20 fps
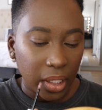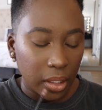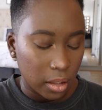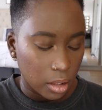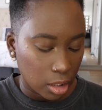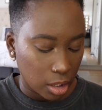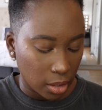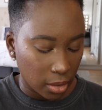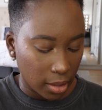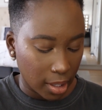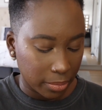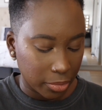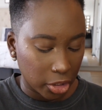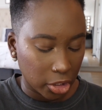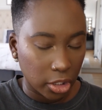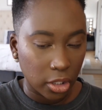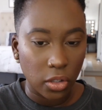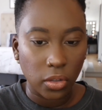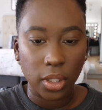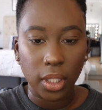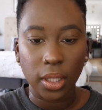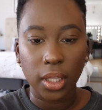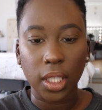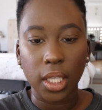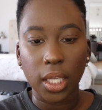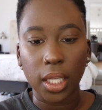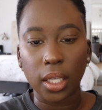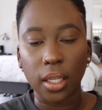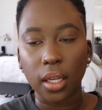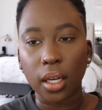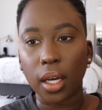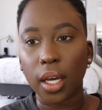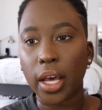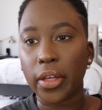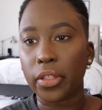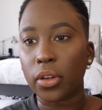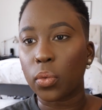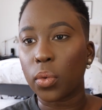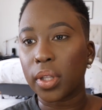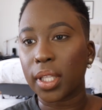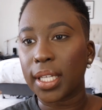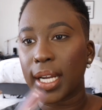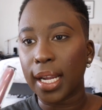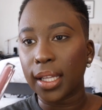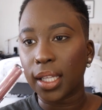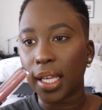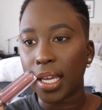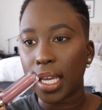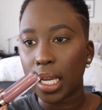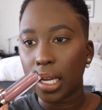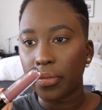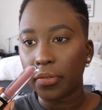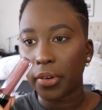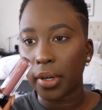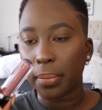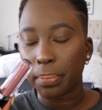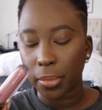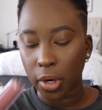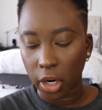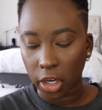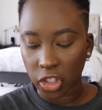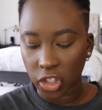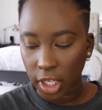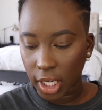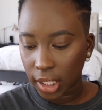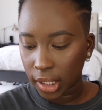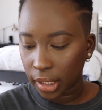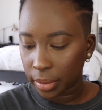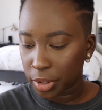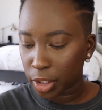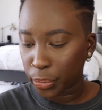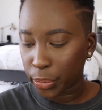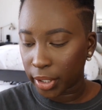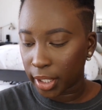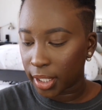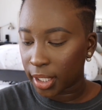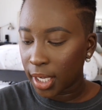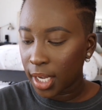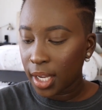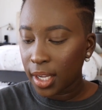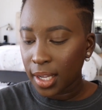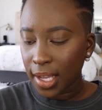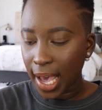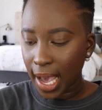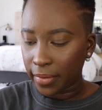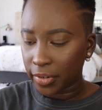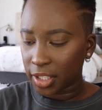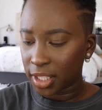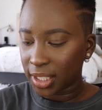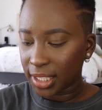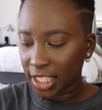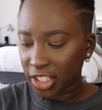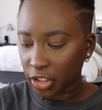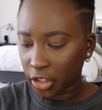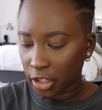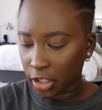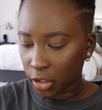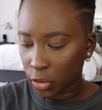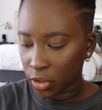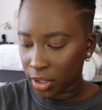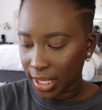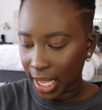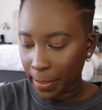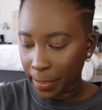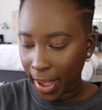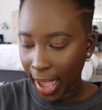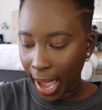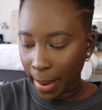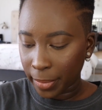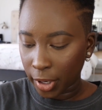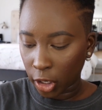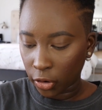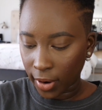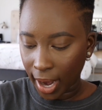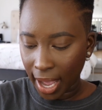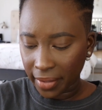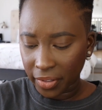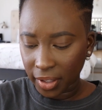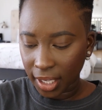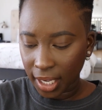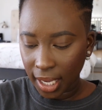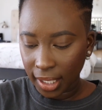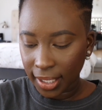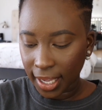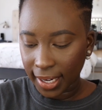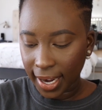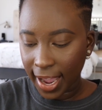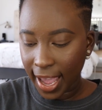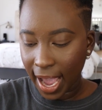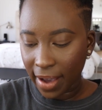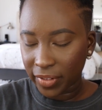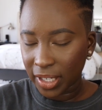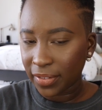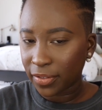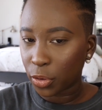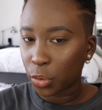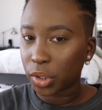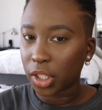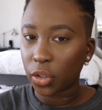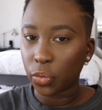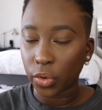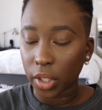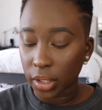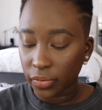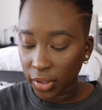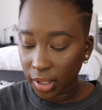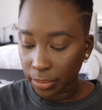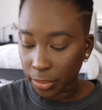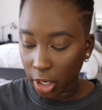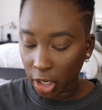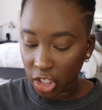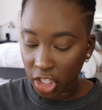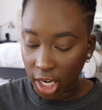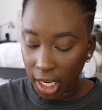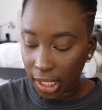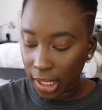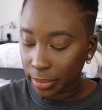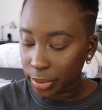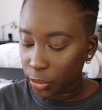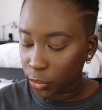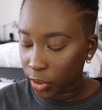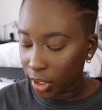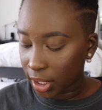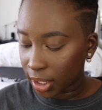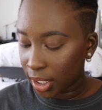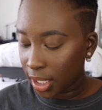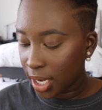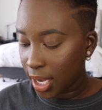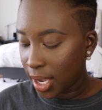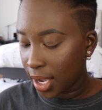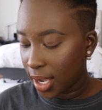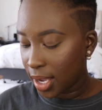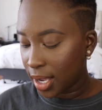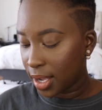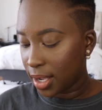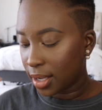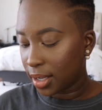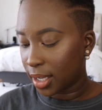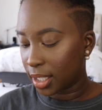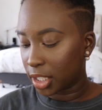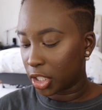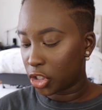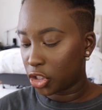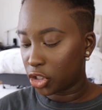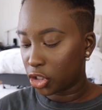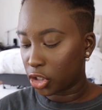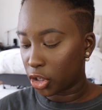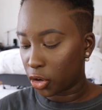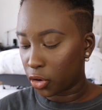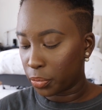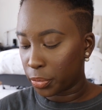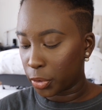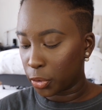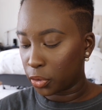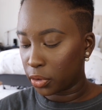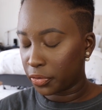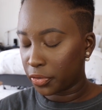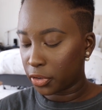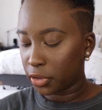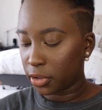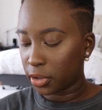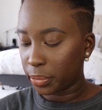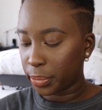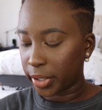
So I'm just using the other one that I like from Marc Jacobs. But ever since I started using that Pat McGrath again, like, I haven't even really reached for the Marc Jacobs one because it's so beautiful.